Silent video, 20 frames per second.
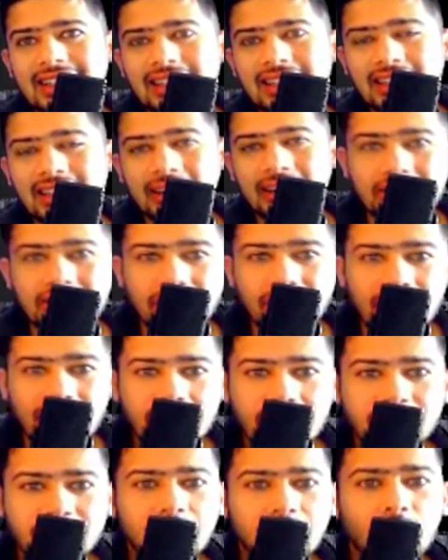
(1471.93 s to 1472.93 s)

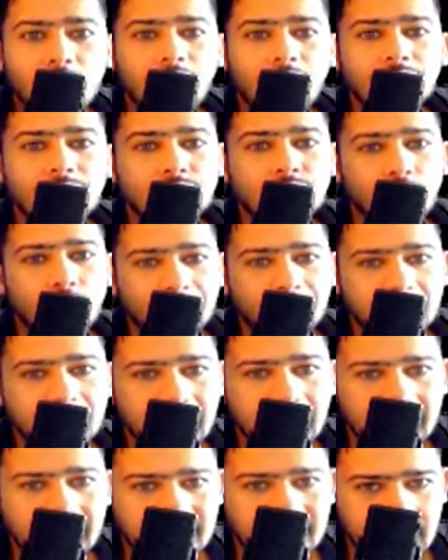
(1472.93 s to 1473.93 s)
reservation of jobs
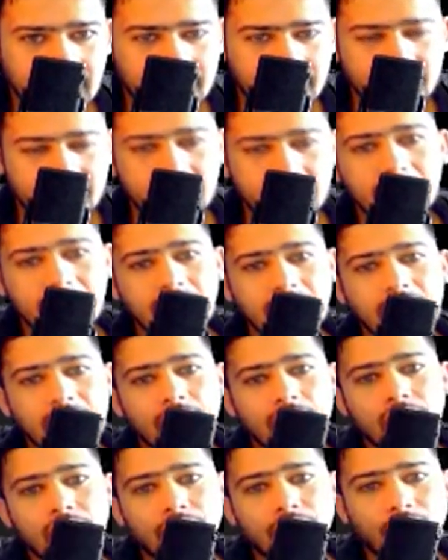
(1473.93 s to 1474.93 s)
has started
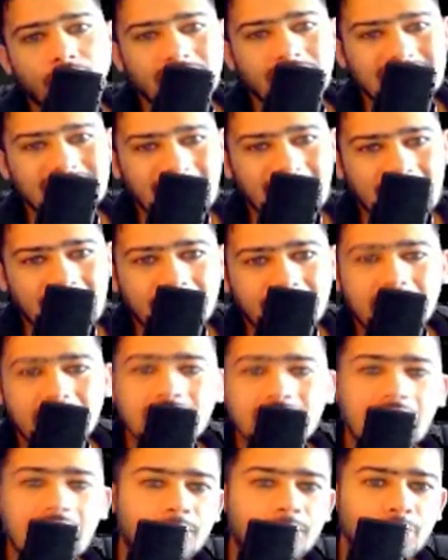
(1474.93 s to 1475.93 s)
for salaries
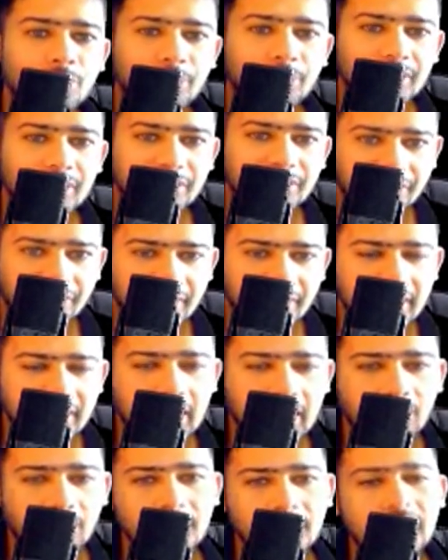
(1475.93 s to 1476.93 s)
up to rupees
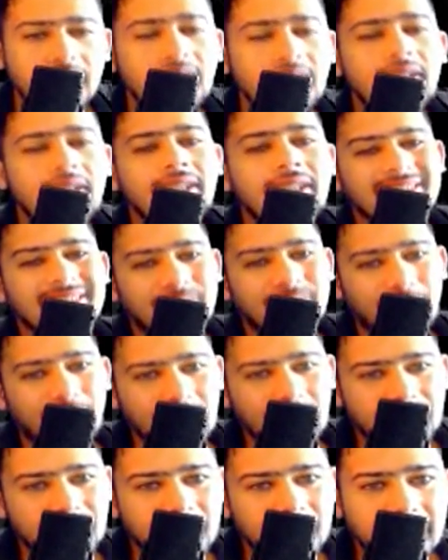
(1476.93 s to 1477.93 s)
50000
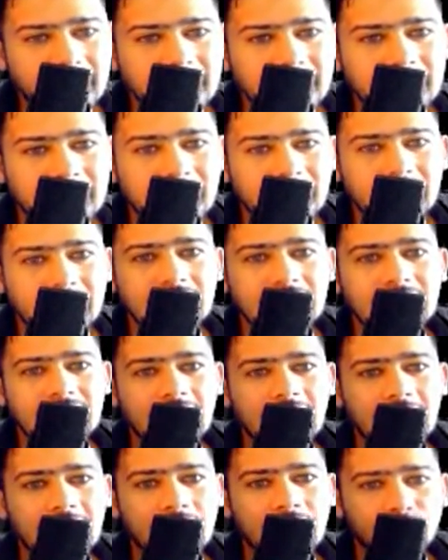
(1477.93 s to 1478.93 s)
especially in cities
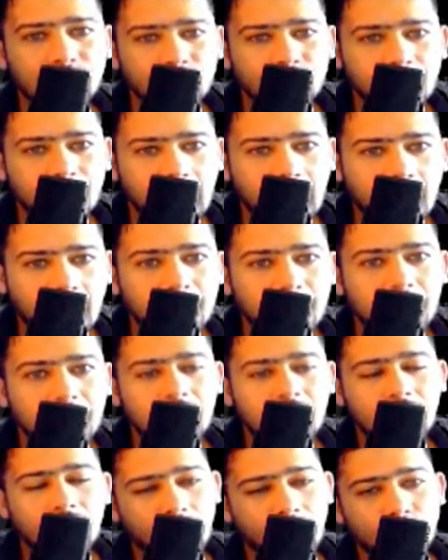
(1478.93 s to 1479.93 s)
like gurugram
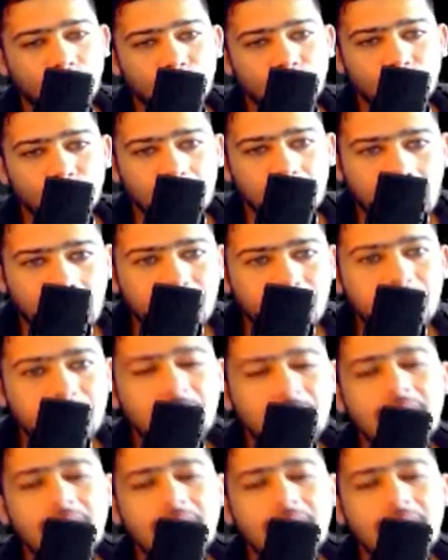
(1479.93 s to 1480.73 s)
or gurugram